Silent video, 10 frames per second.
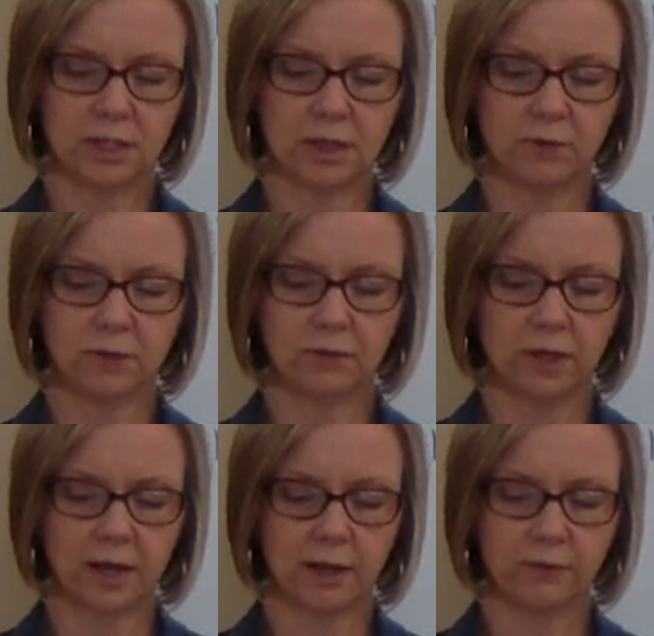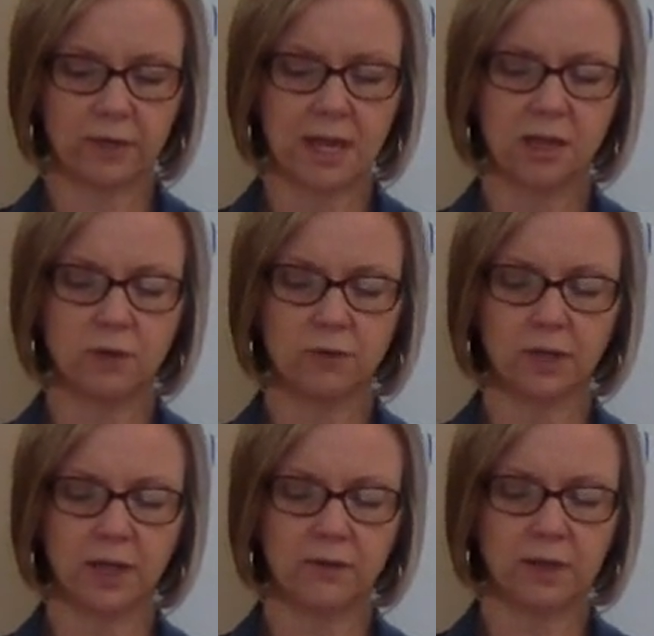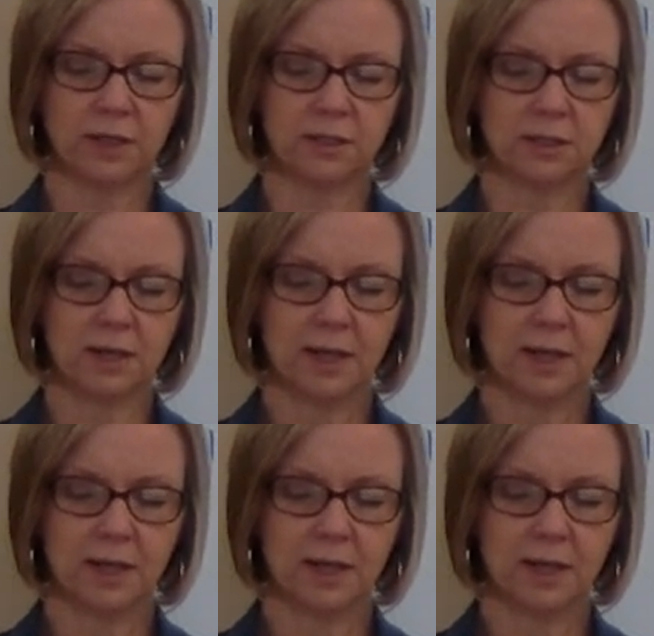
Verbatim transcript: gift of life. Thank you for loving us.